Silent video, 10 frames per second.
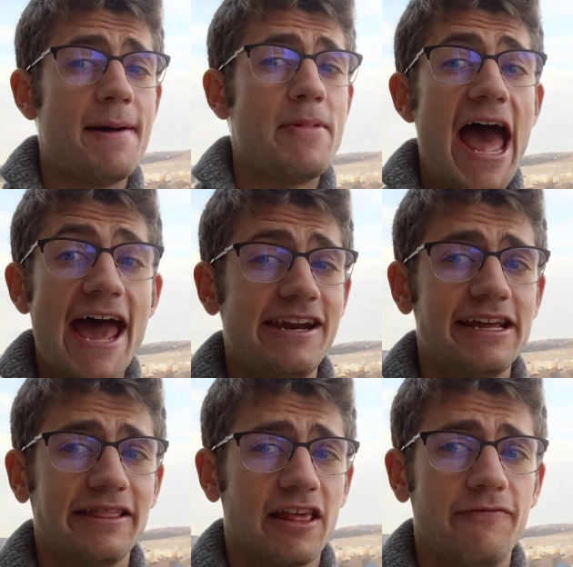I'm
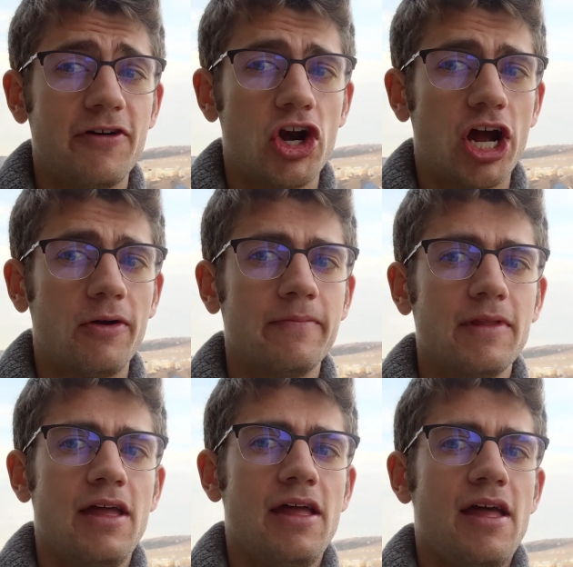editing this photo.
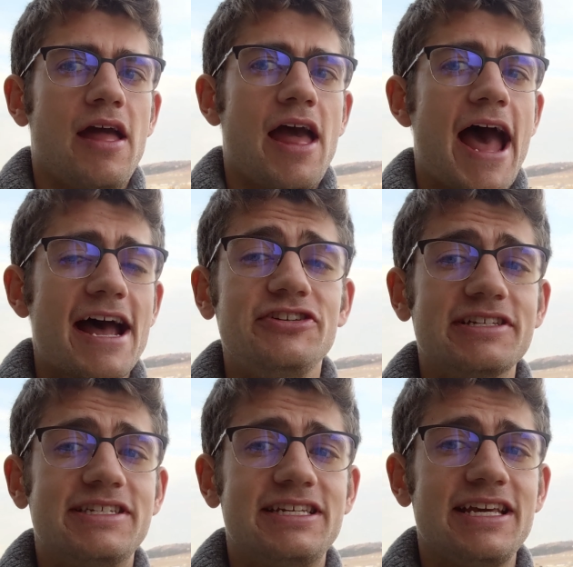As you
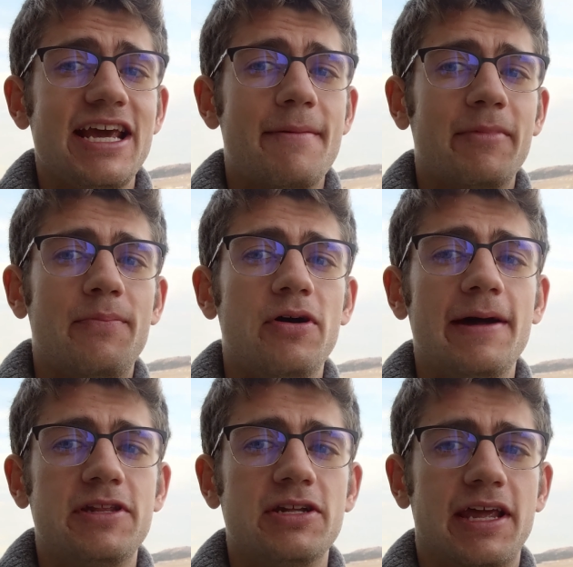can see, I'm gonna put up the